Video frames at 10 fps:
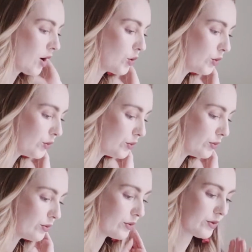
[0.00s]

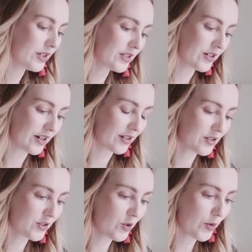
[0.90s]
Ooh, this turned out
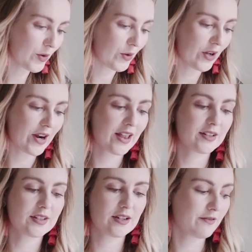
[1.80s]
super cool. All right,
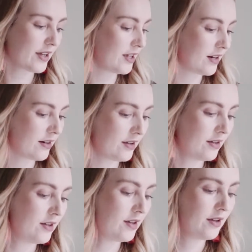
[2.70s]
let's see if I can
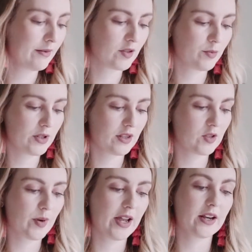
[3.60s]
put this
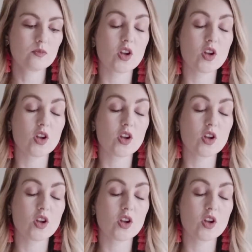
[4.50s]
behind it.